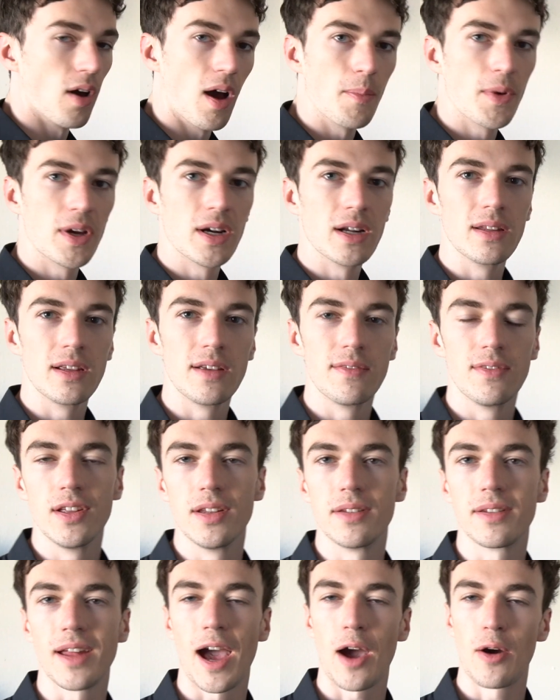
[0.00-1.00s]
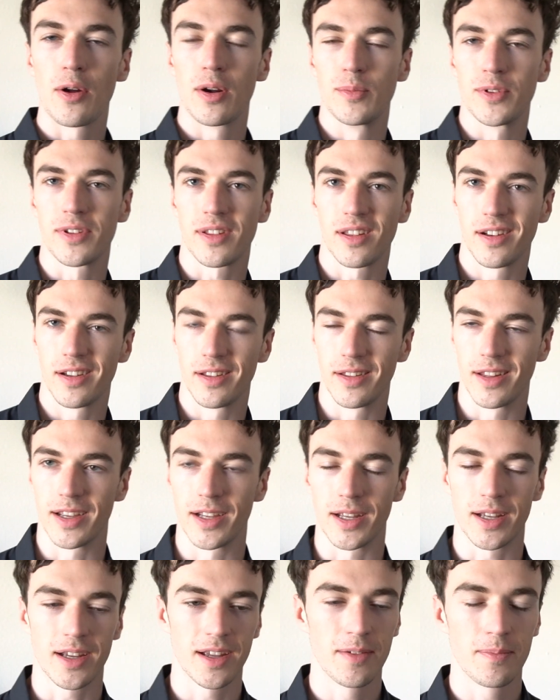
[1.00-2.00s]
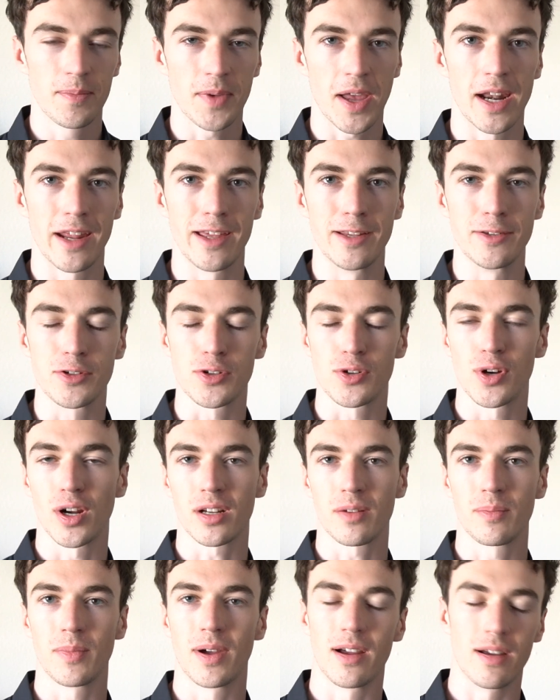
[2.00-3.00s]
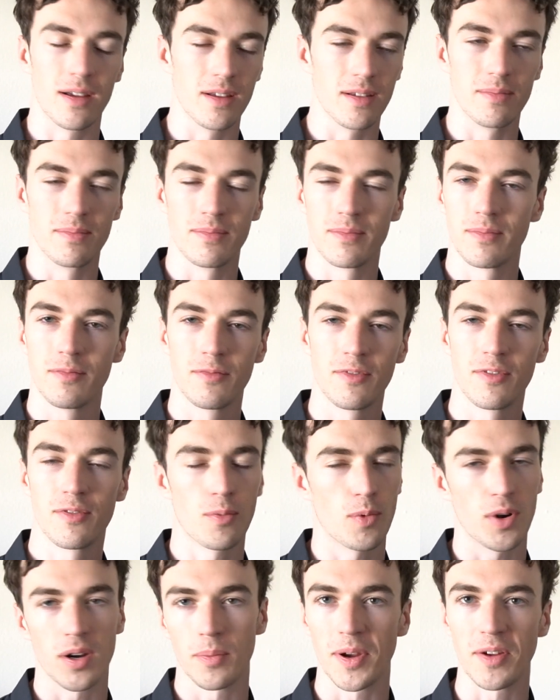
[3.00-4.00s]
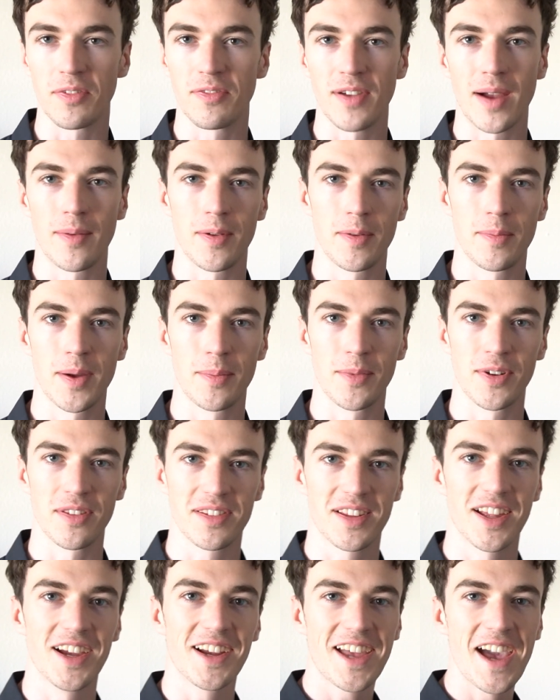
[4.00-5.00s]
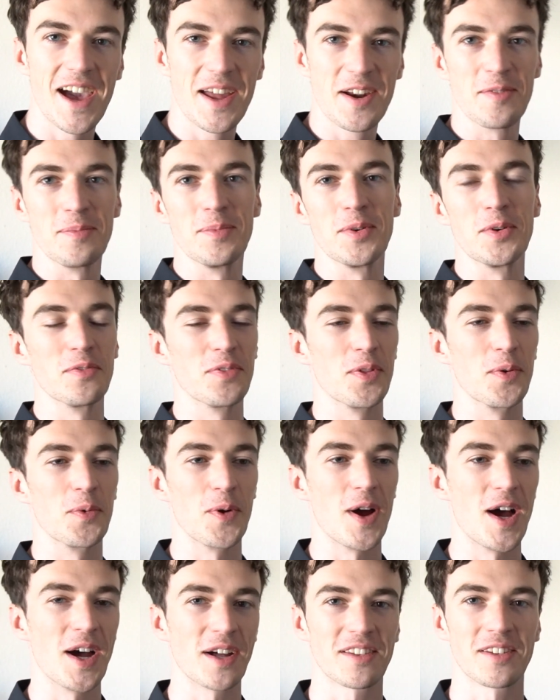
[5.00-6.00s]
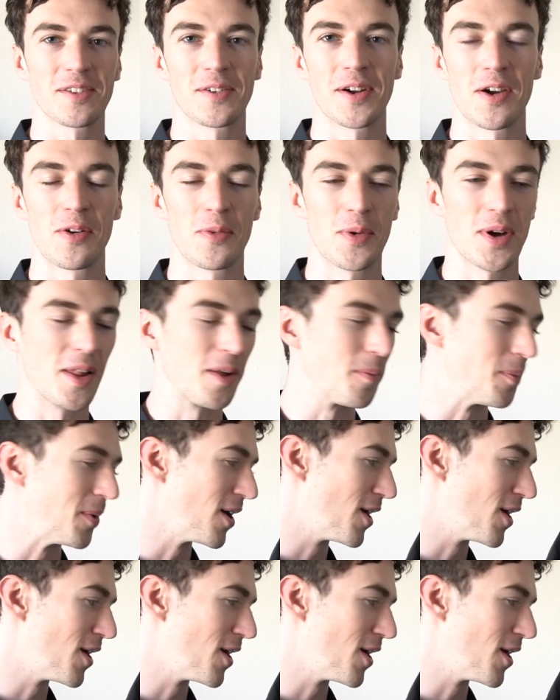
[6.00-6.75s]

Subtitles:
I'm gonna leave these out. I'm just gonna like kind of instruct one of my family members to kind of move the rocks around while I'm